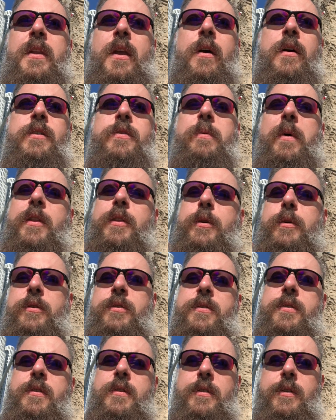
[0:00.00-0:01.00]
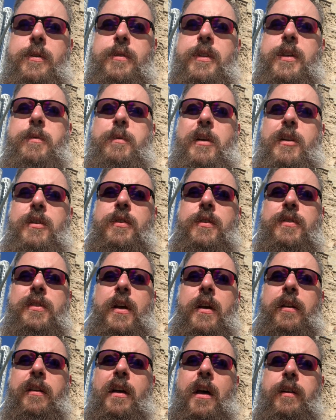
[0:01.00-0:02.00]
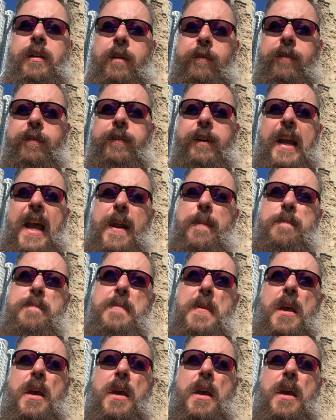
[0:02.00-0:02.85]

It's one of those experiences I'll never forget.